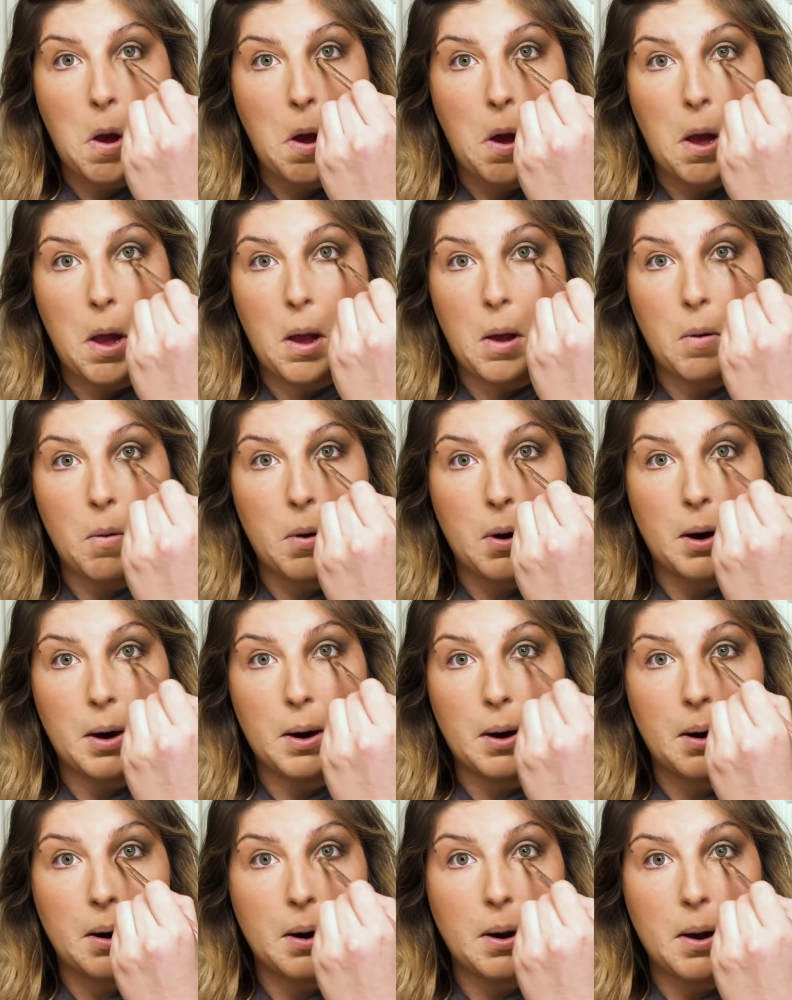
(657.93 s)
and we're
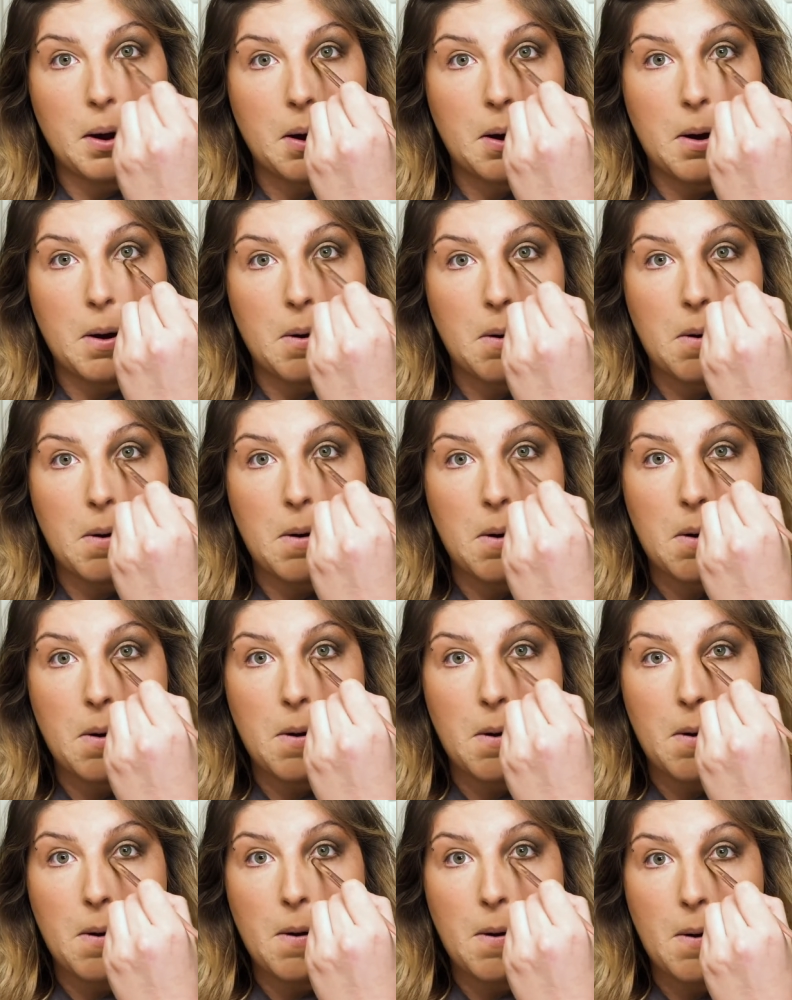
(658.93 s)
gonna go
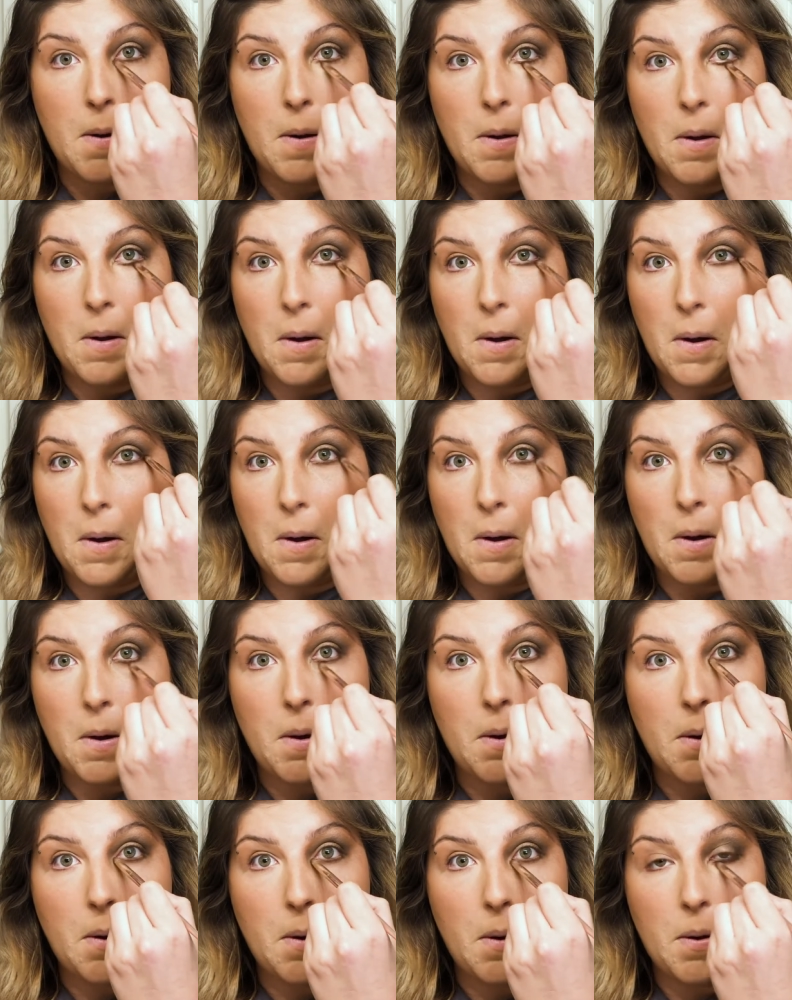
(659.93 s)

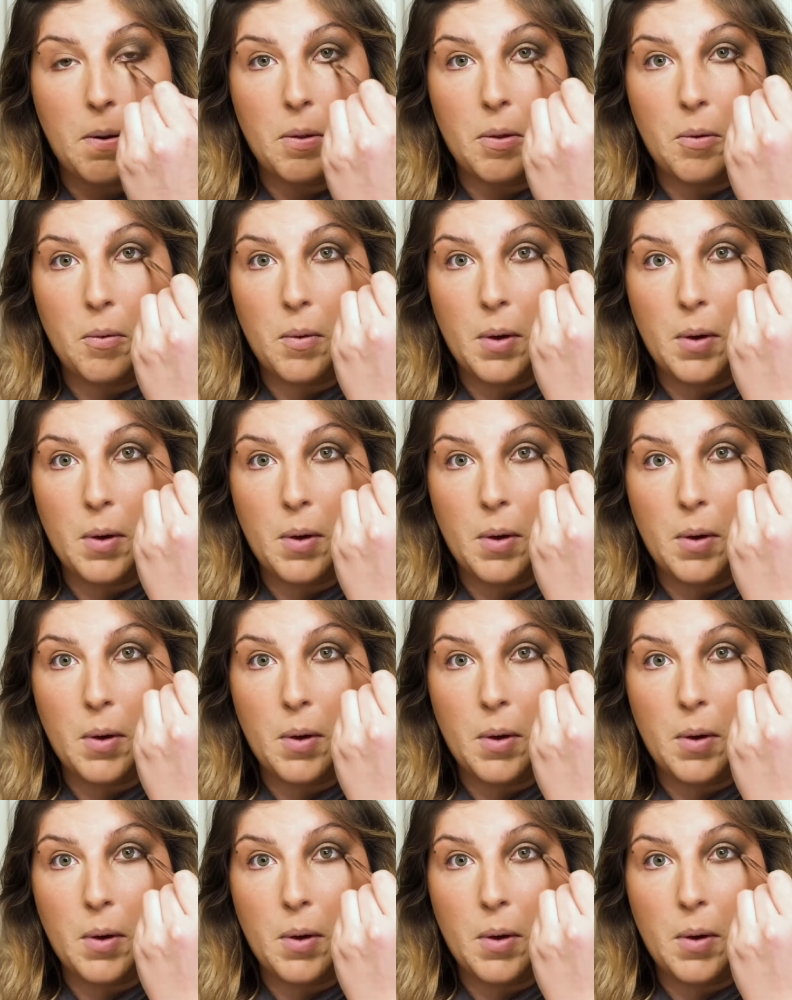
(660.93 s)
all the